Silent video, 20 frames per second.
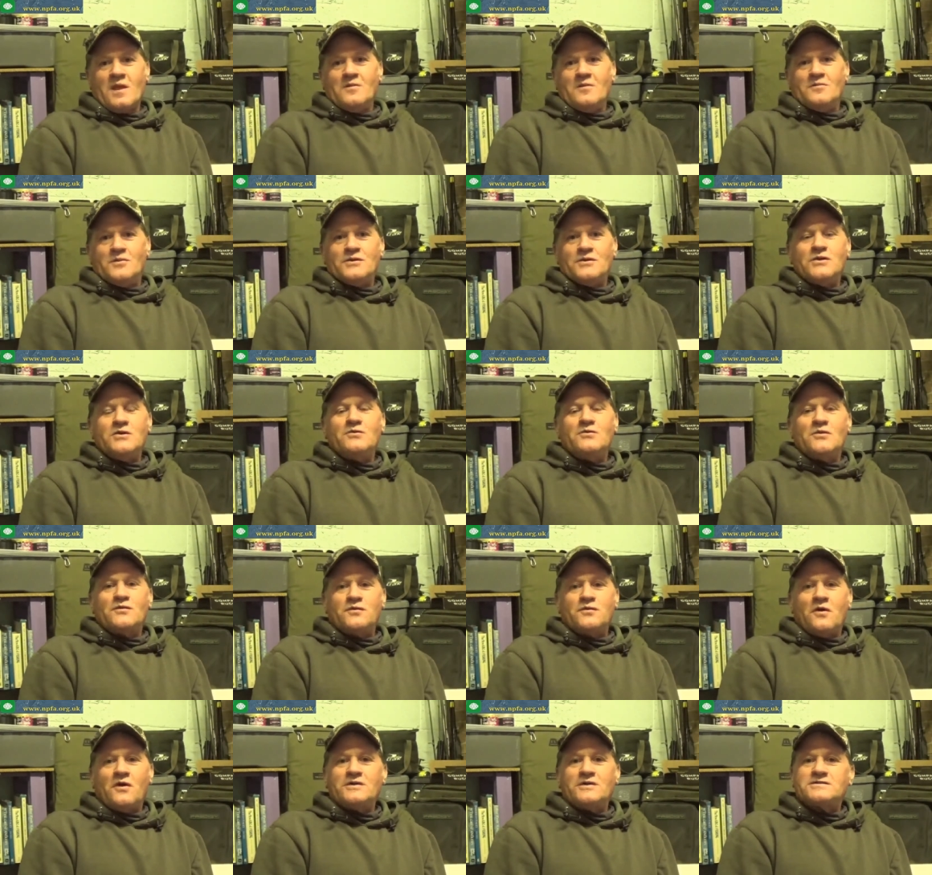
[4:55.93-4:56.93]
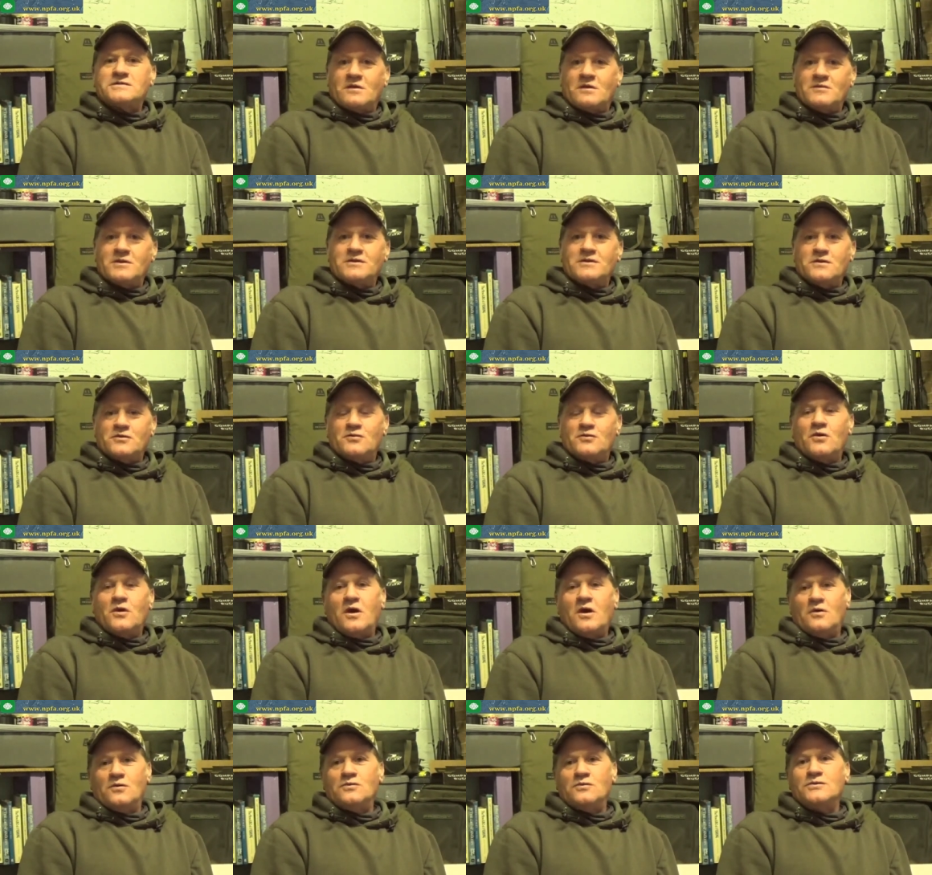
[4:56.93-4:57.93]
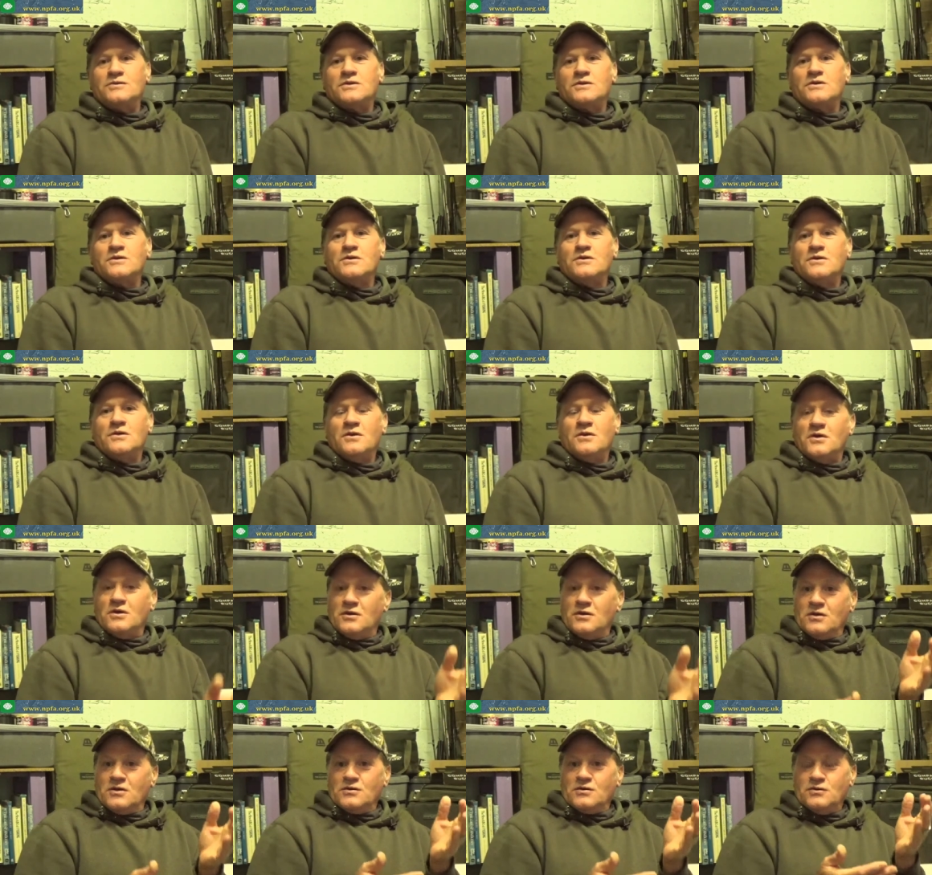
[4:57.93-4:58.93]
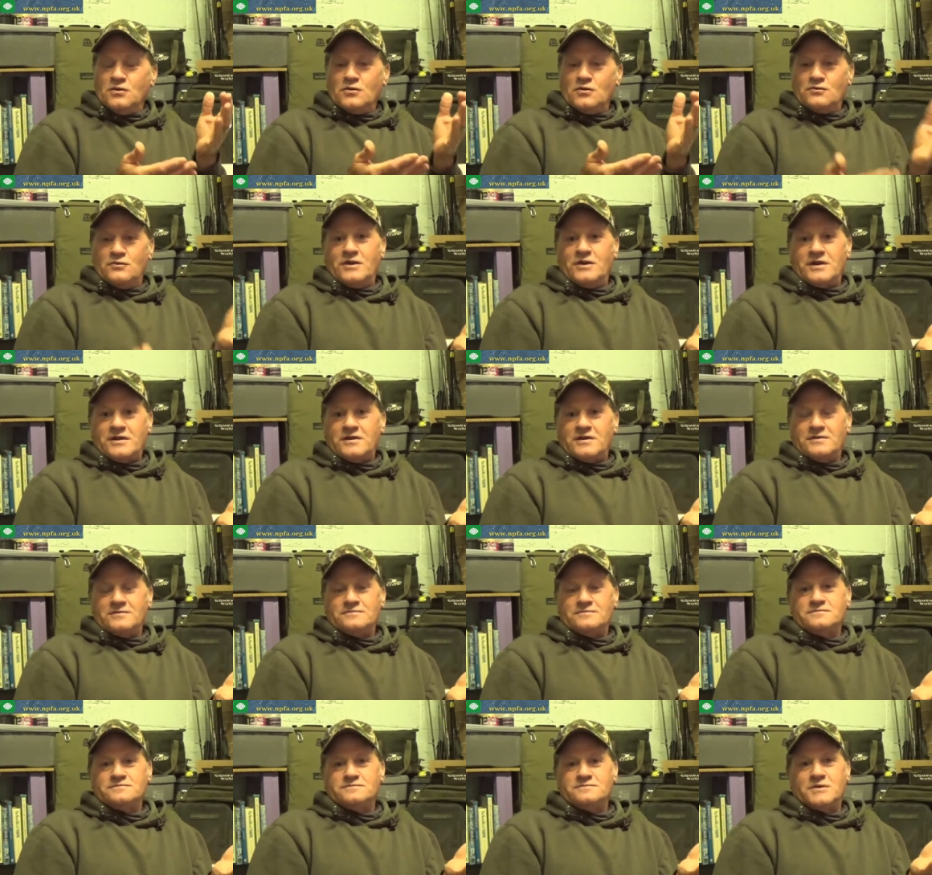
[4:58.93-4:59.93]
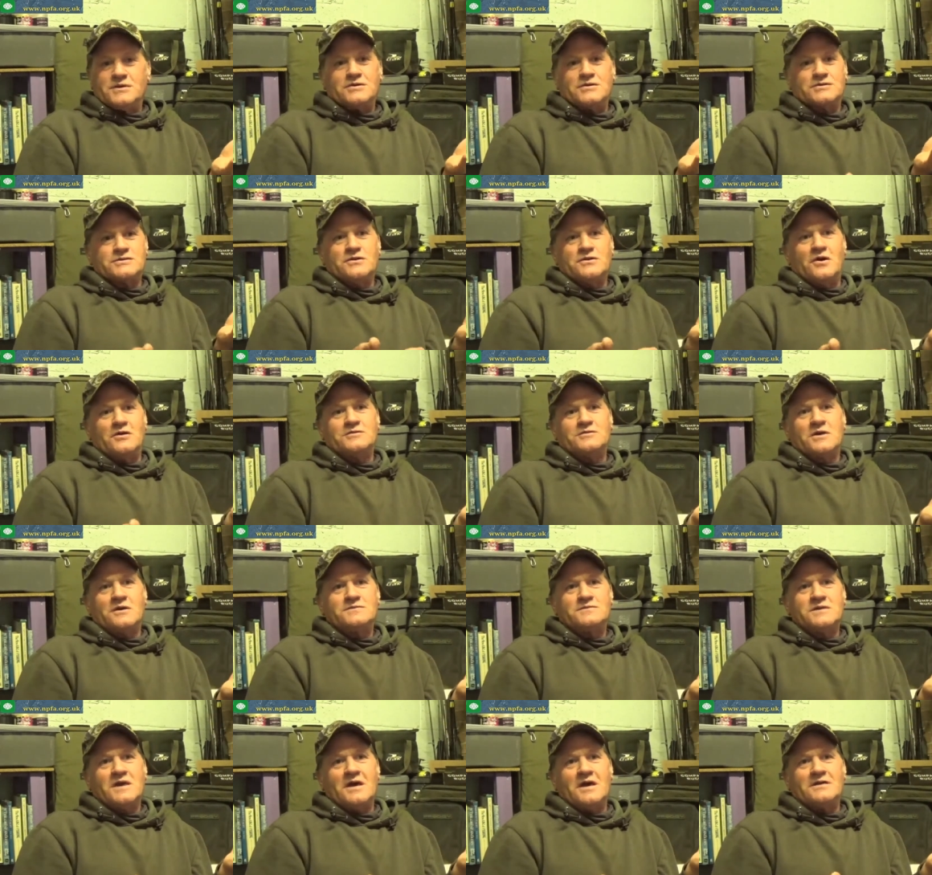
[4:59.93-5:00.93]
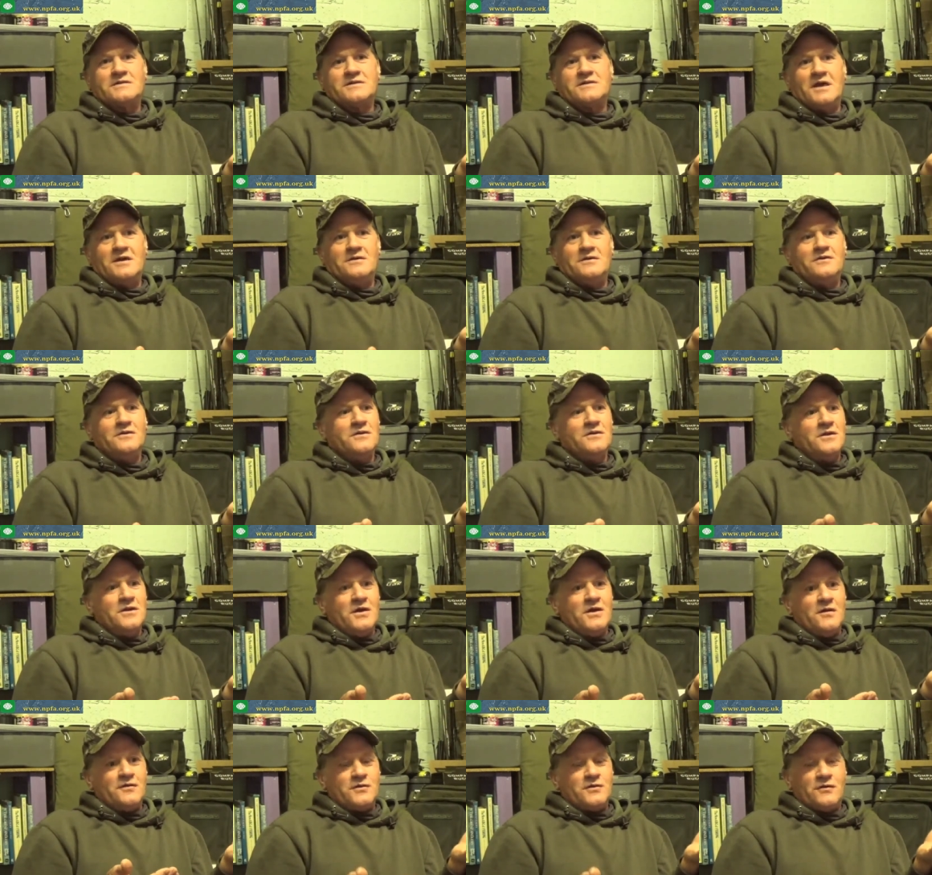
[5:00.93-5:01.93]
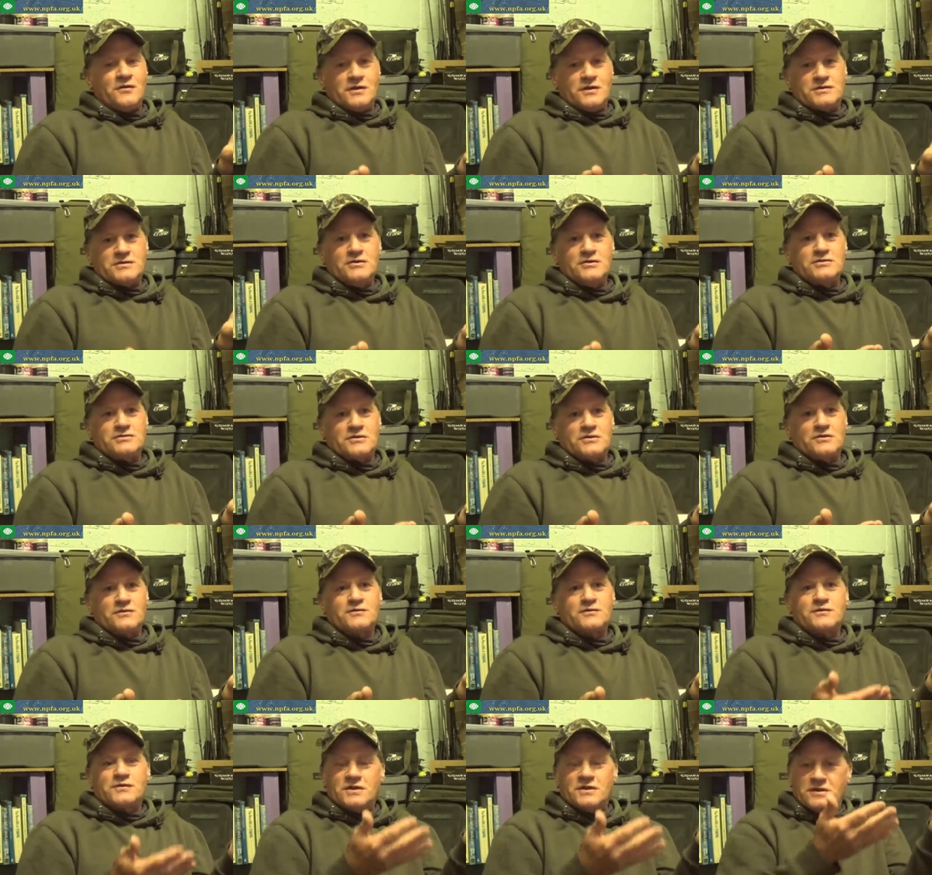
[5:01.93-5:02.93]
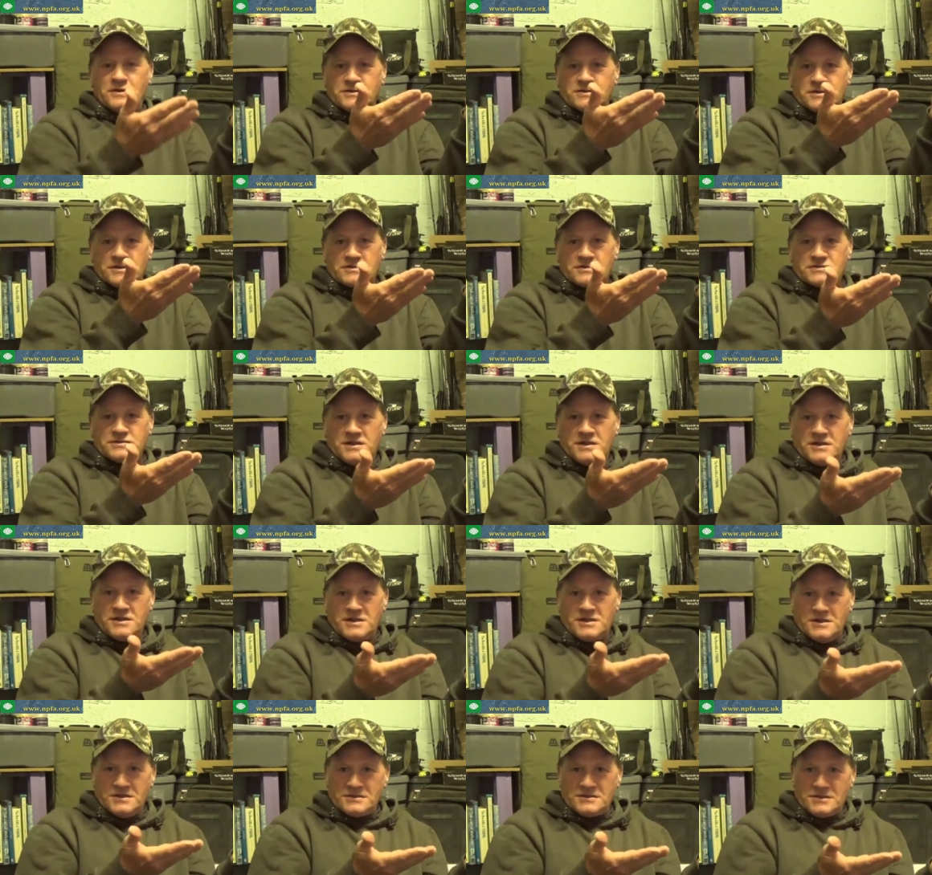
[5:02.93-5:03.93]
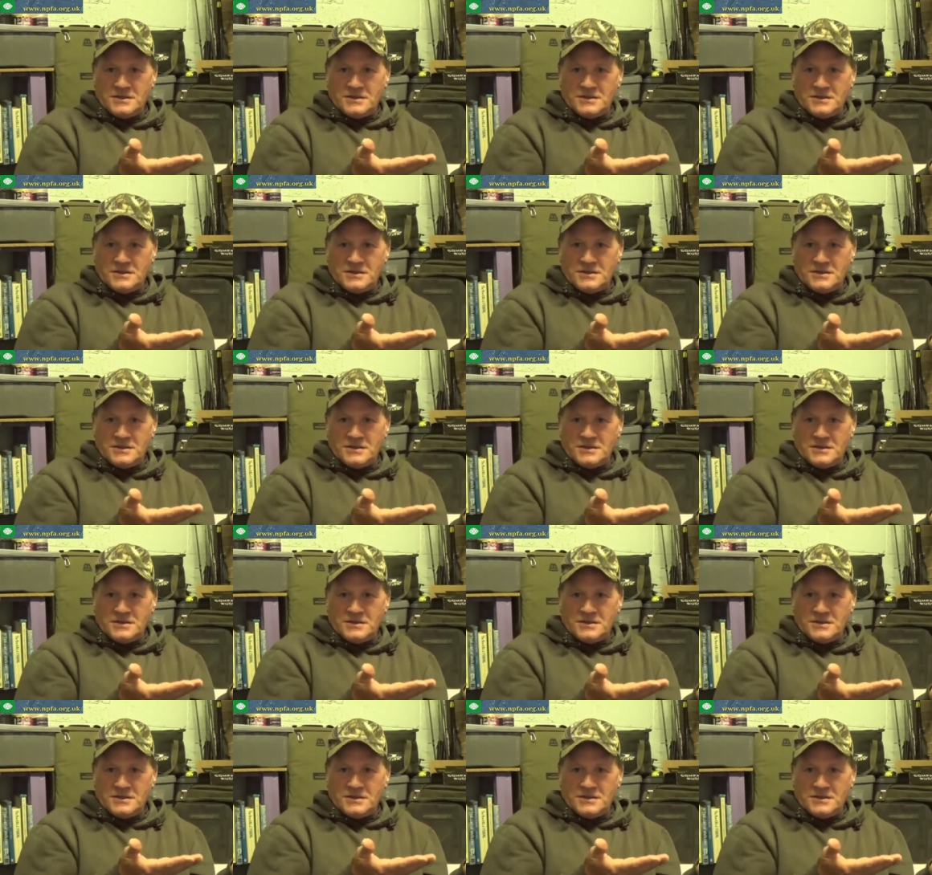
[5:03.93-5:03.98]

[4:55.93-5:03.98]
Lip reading: but you will find something that will hold your rig, because 9 times out of 10, if you're in a too soft, it will just sink into